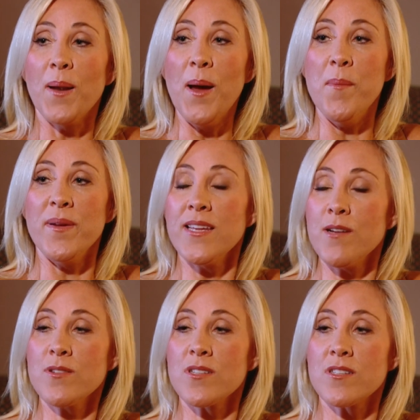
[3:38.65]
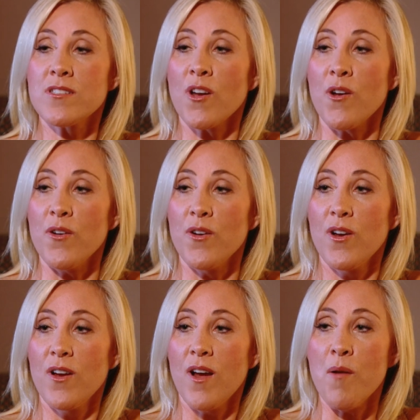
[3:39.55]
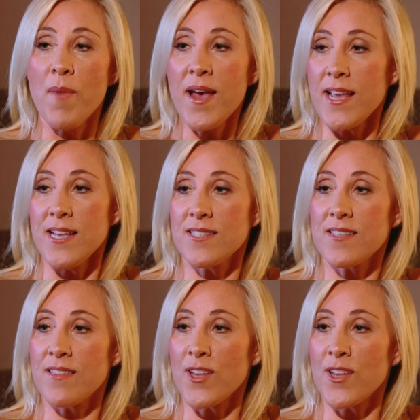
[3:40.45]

And he was just so amazed